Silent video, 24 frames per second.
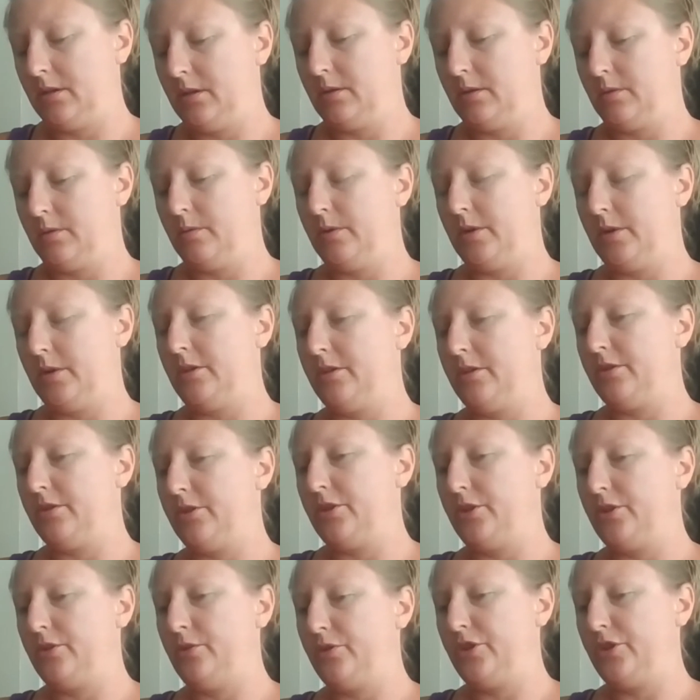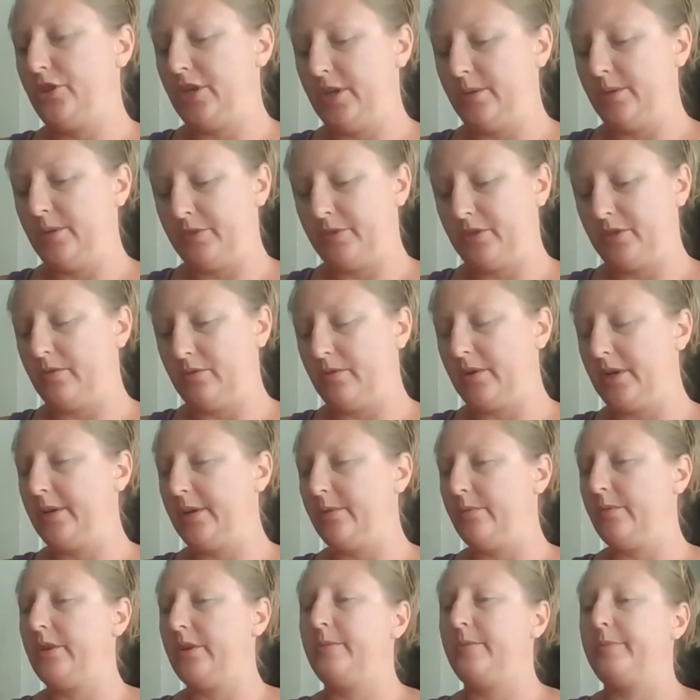What other 2 shapes do I
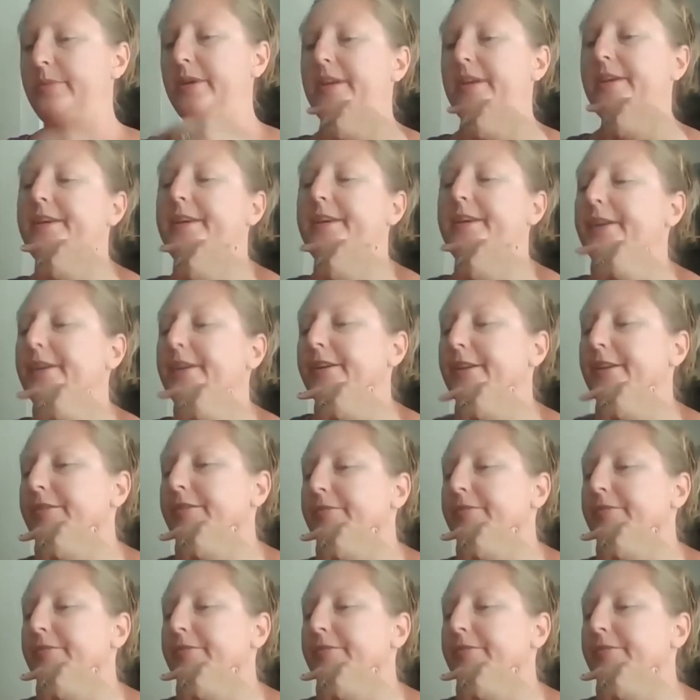want to make here?